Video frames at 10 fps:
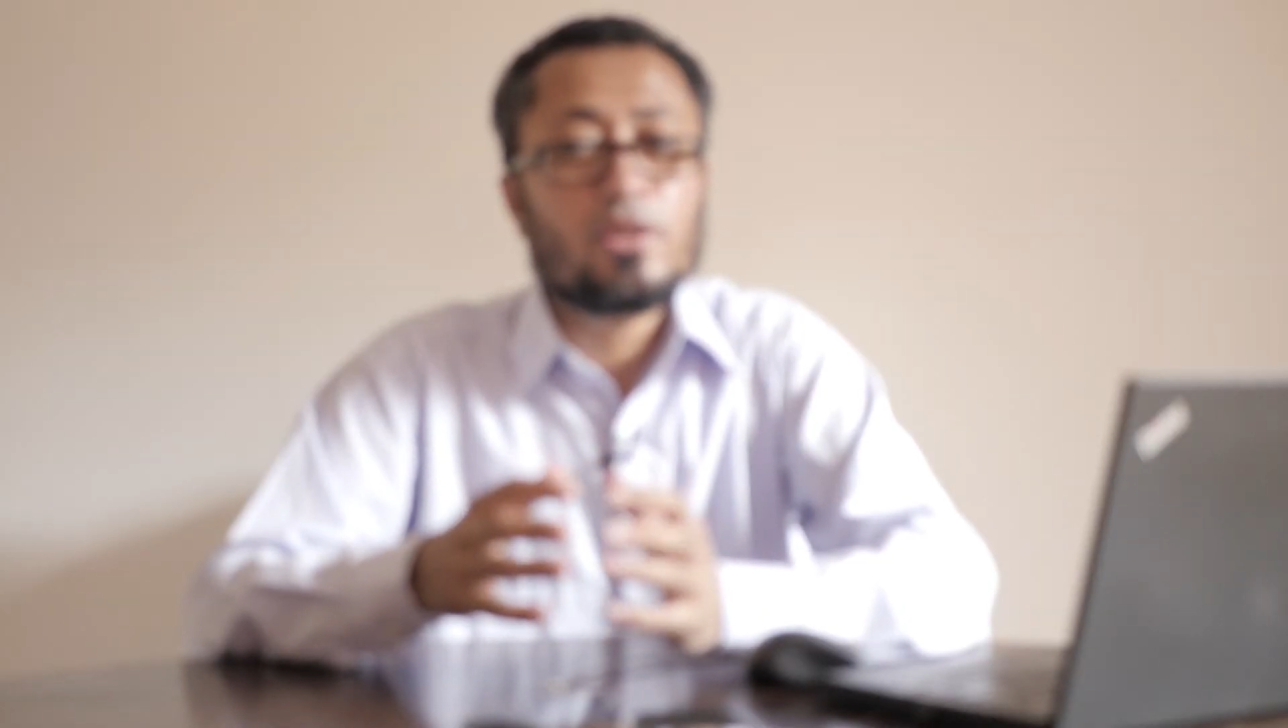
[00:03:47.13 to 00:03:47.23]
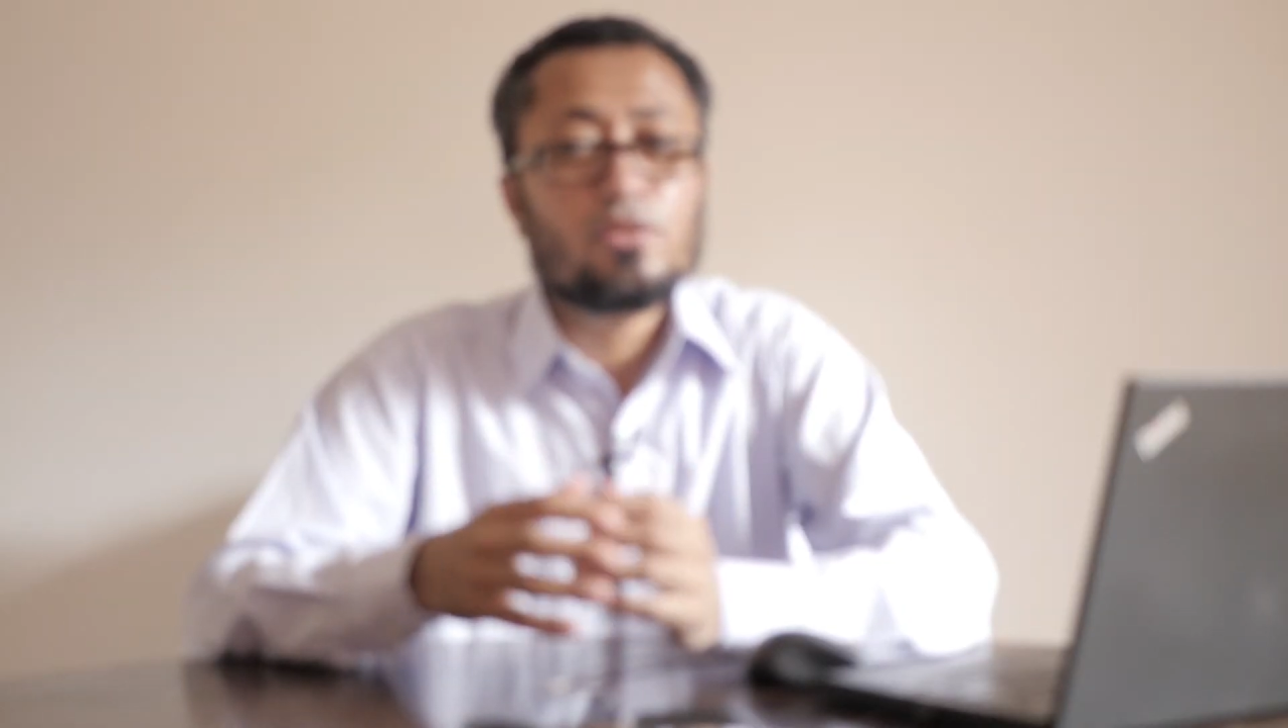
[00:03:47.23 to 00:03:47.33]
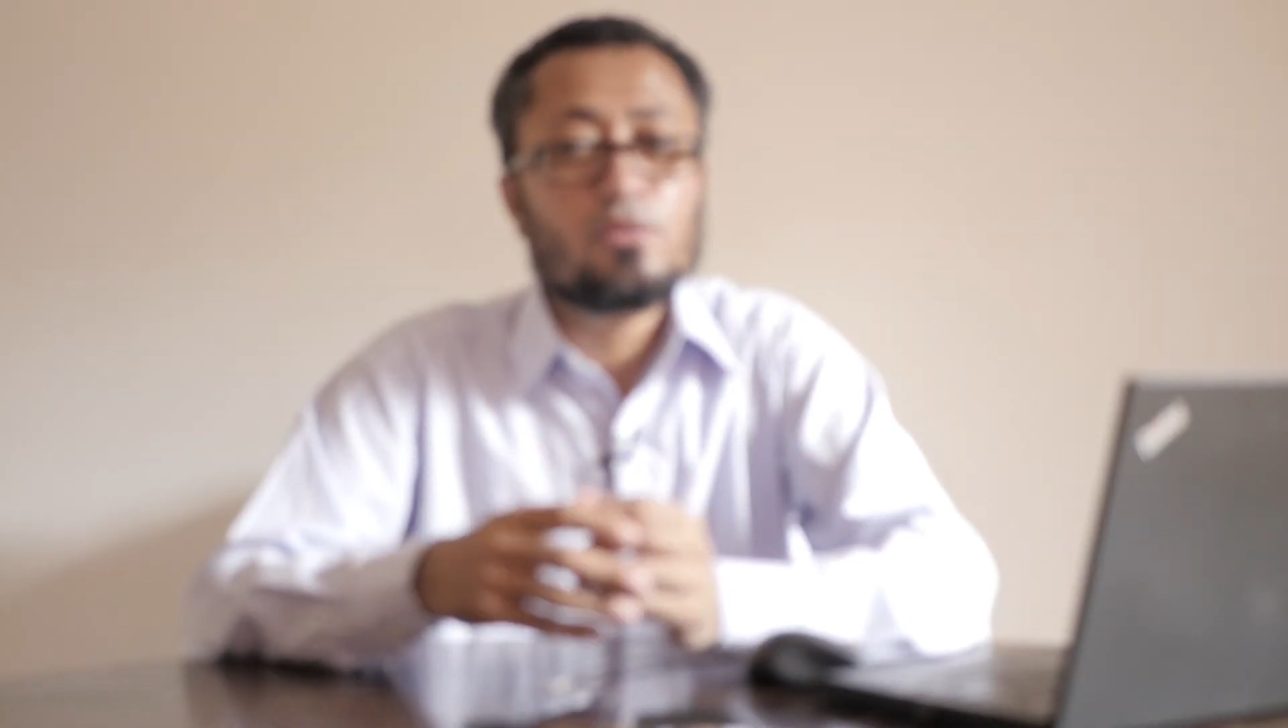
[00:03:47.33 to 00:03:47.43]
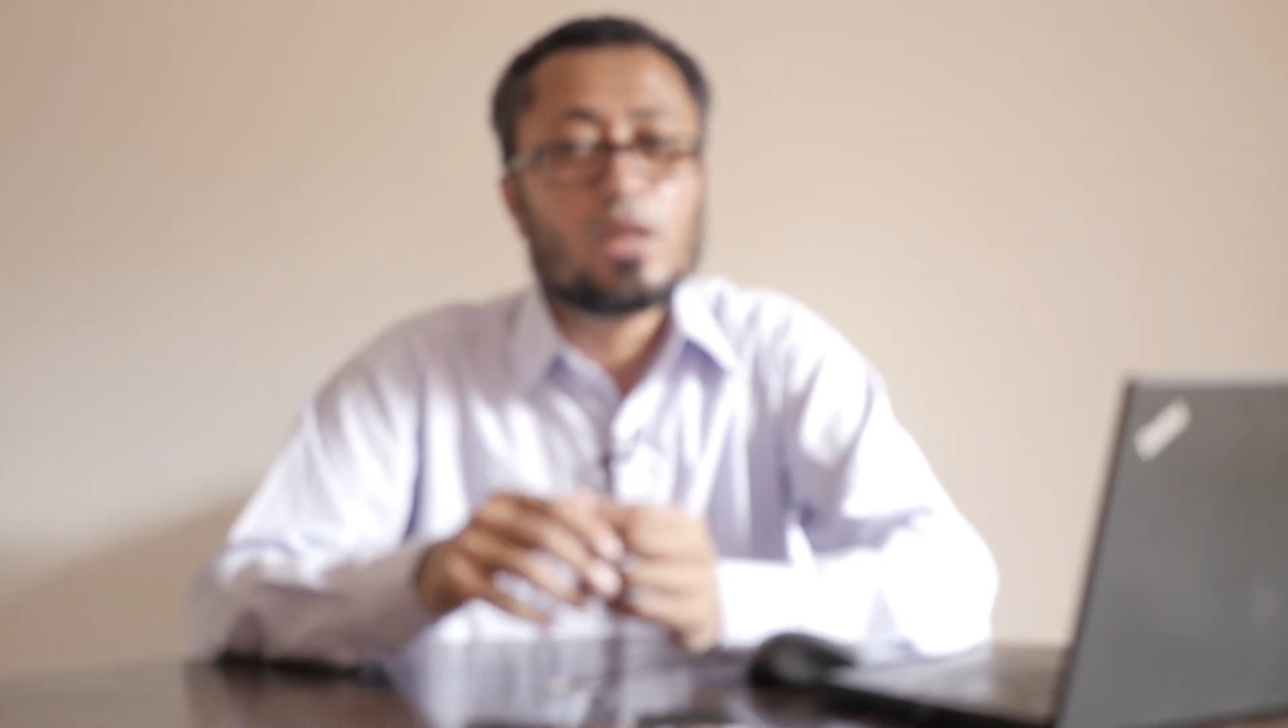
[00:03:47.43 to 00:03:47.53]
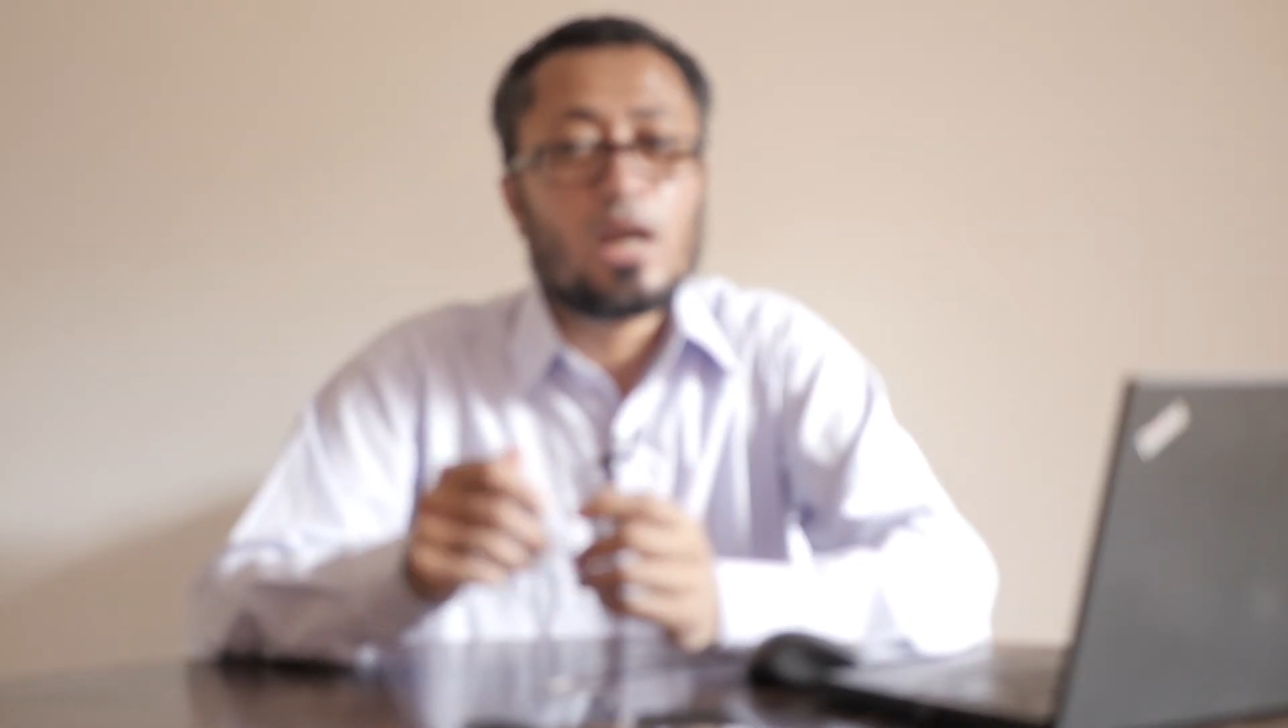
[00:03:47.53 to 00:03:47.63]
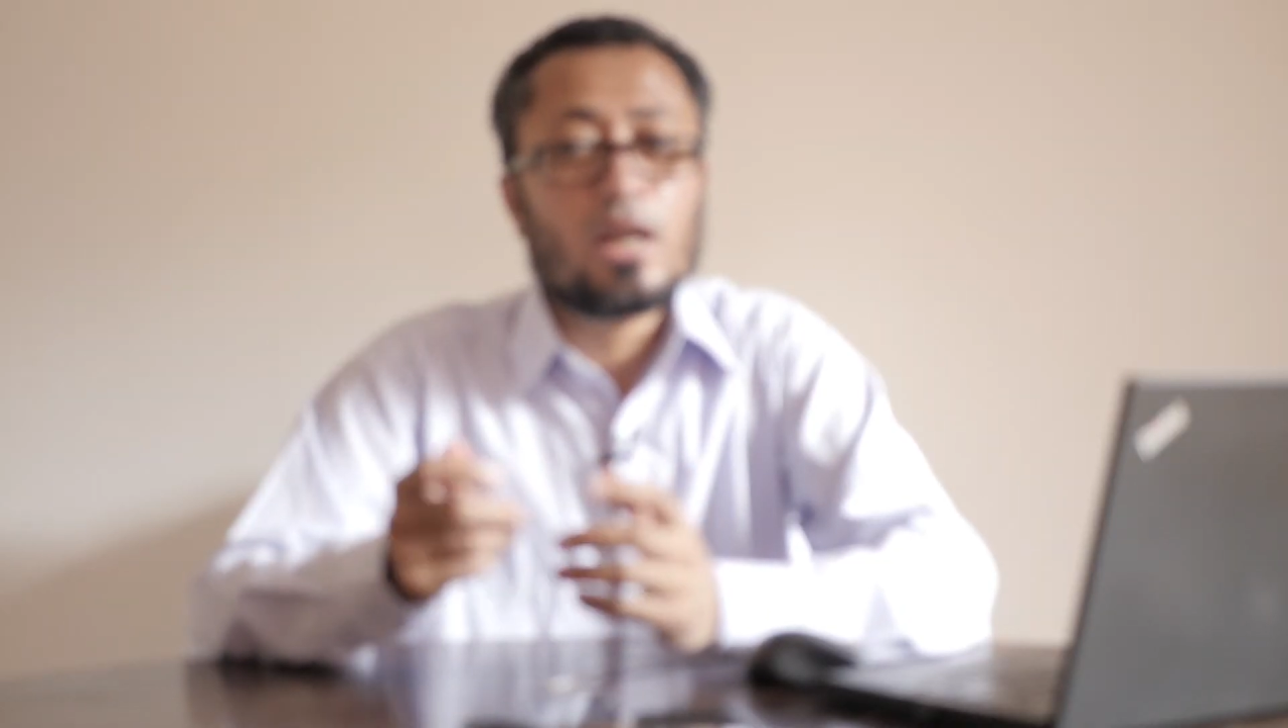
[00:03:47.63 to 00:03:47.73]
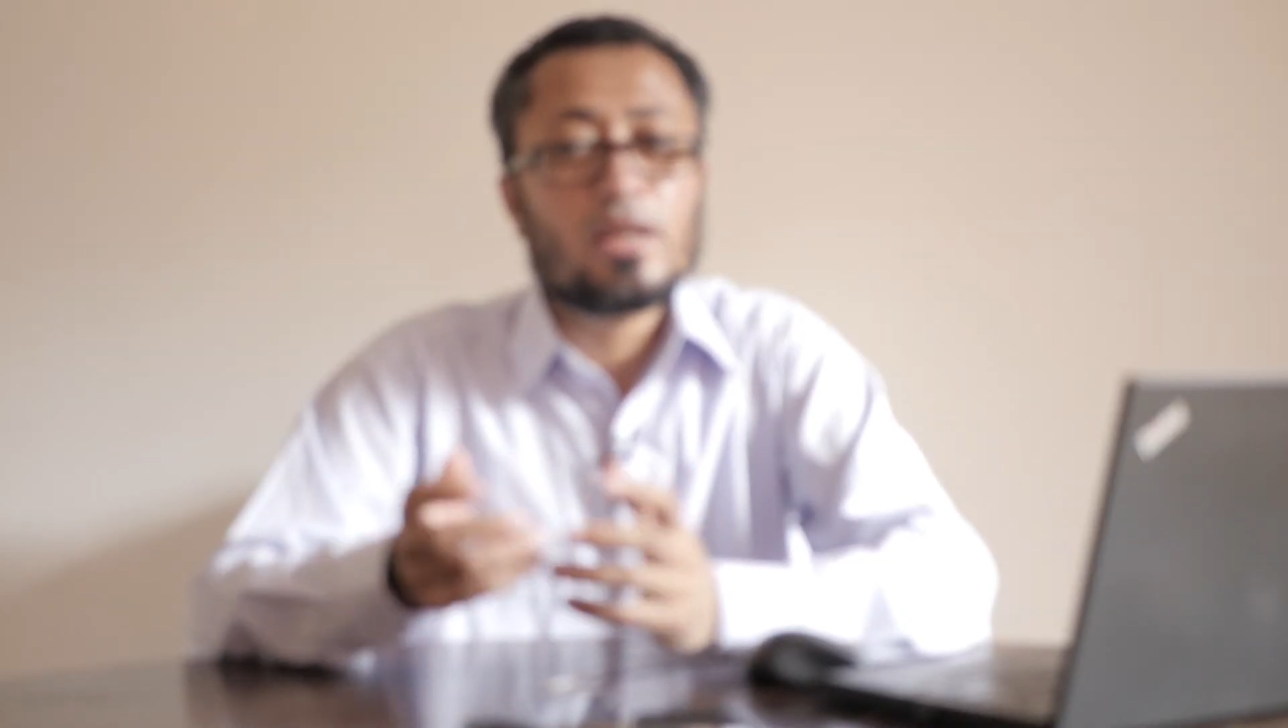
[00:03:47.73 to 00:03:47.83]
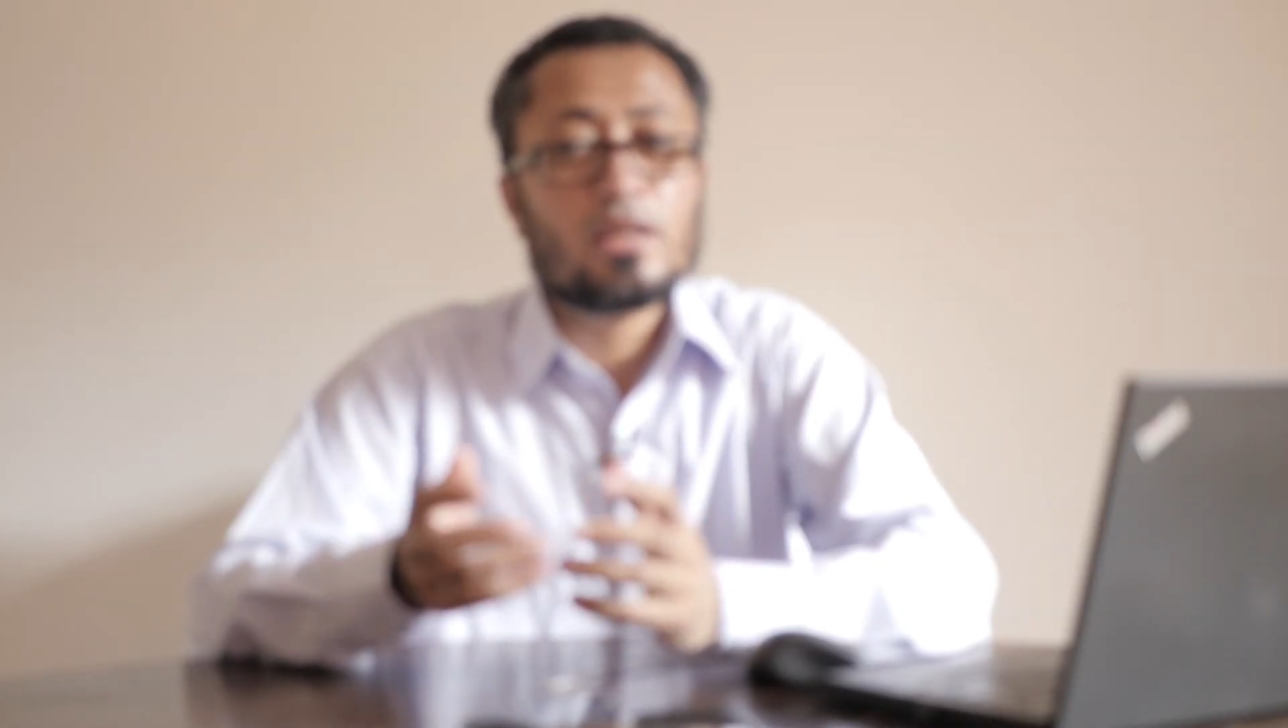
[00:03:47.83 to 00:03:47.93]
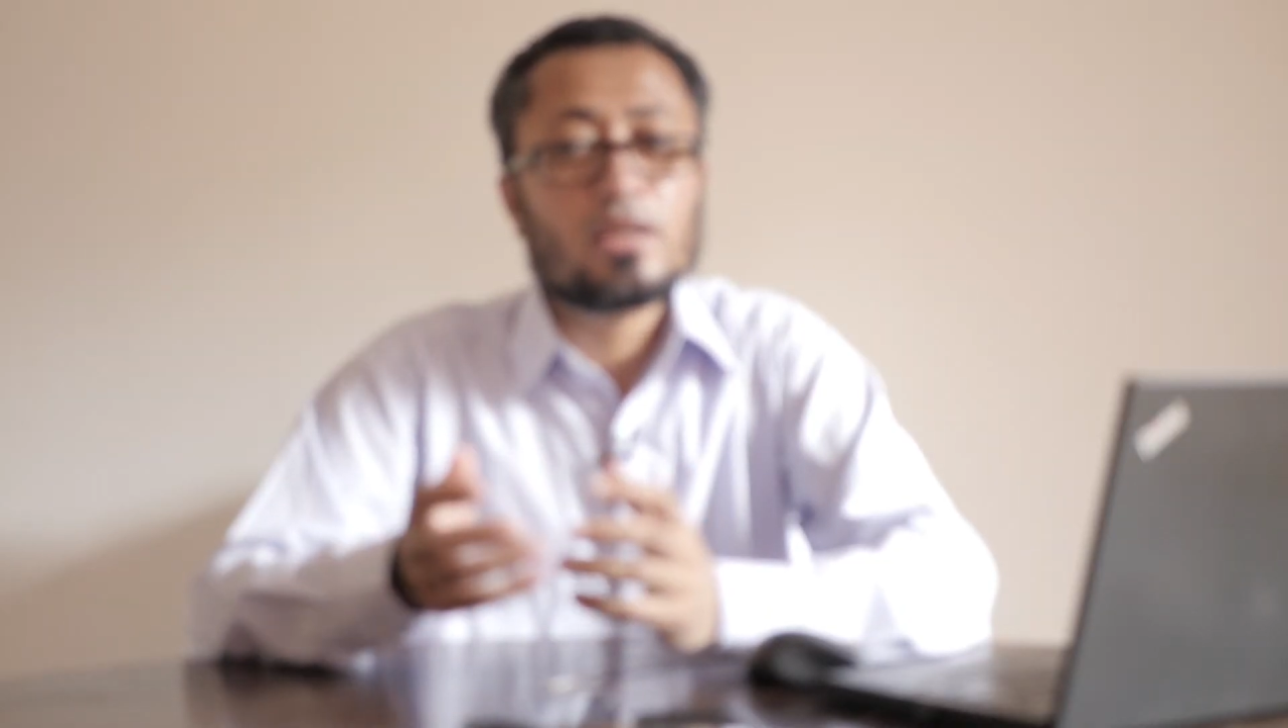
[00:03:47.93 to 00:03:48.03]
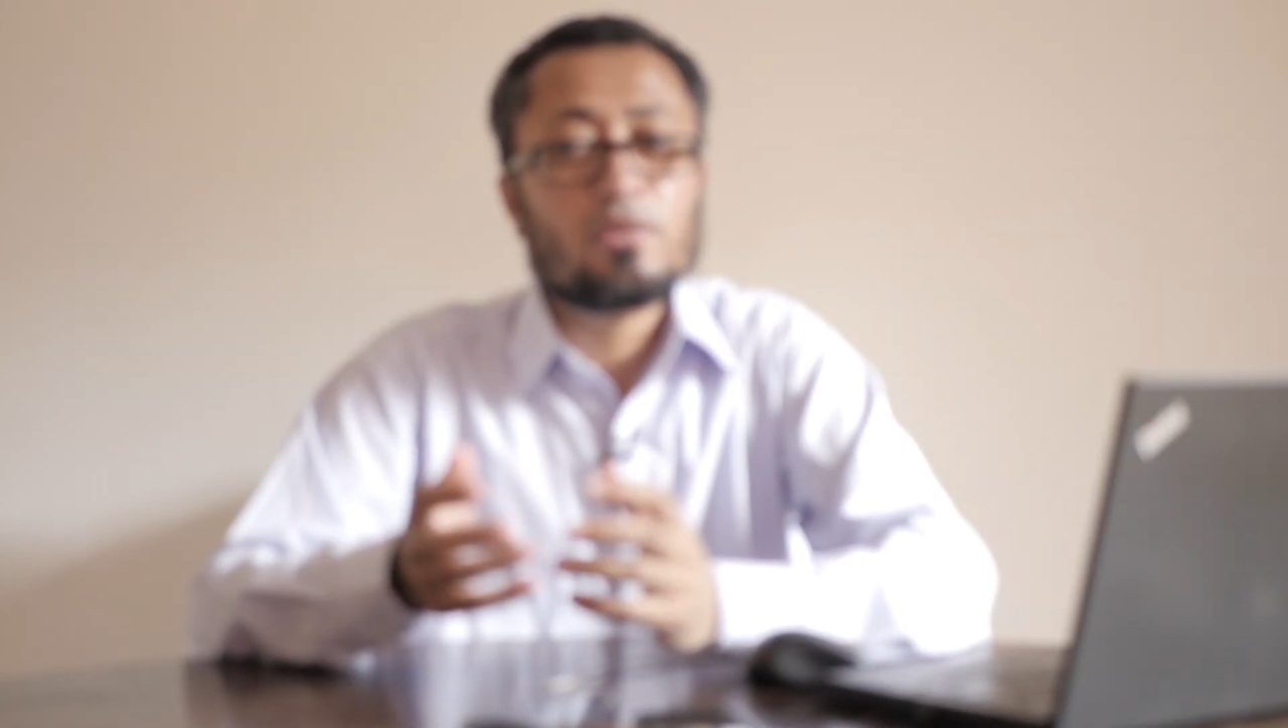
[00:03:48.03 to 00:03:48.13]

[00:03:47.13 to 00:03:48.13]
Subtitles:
When you will order,